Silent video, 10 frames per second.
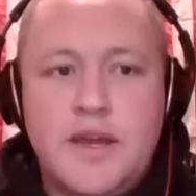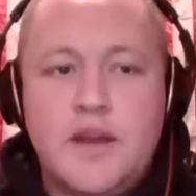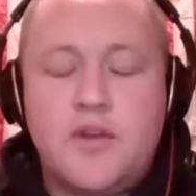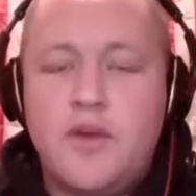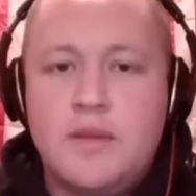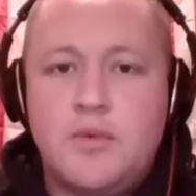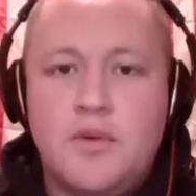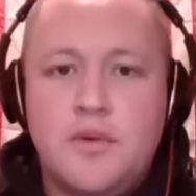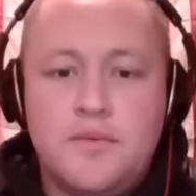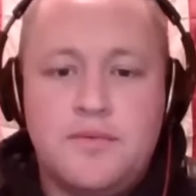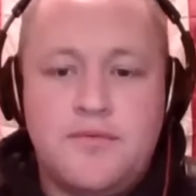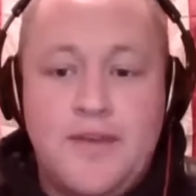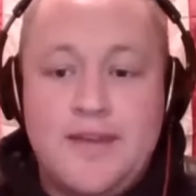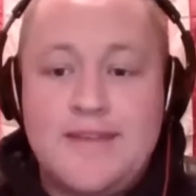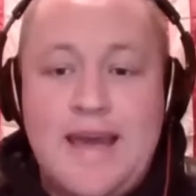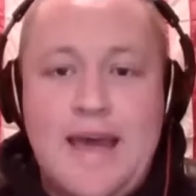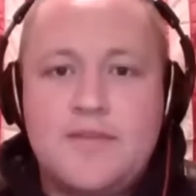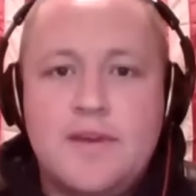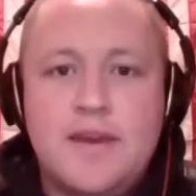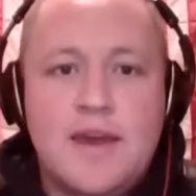an incredible,
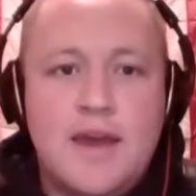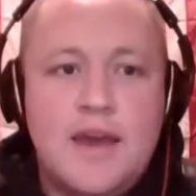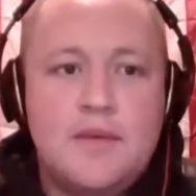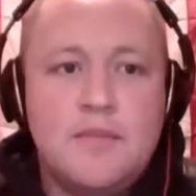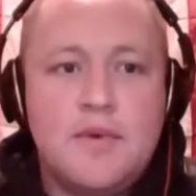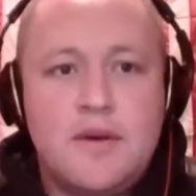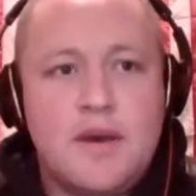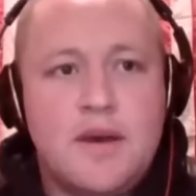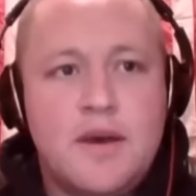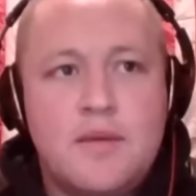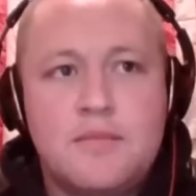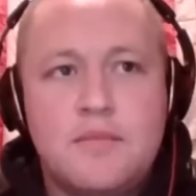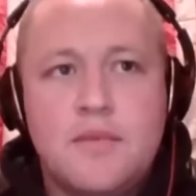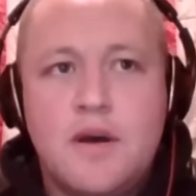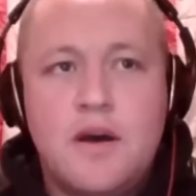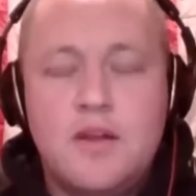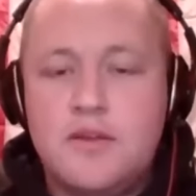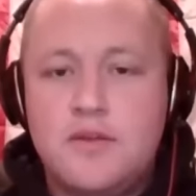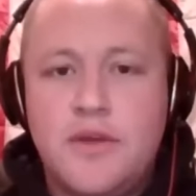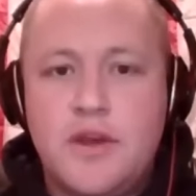fantastic game,
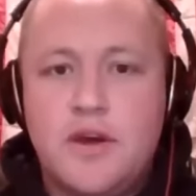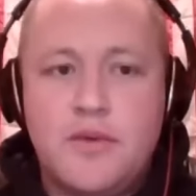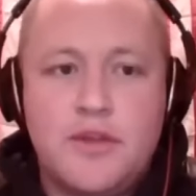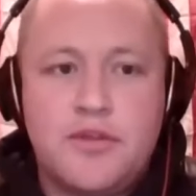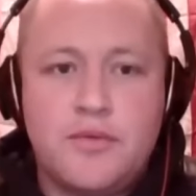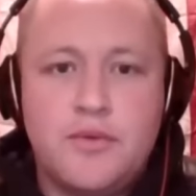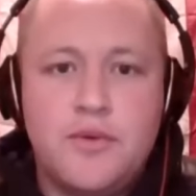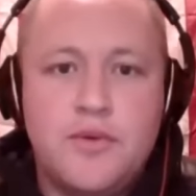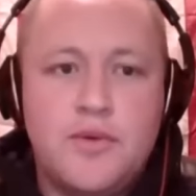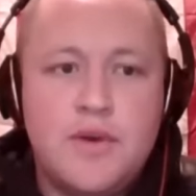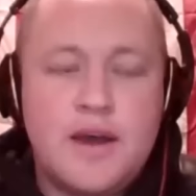all the way through.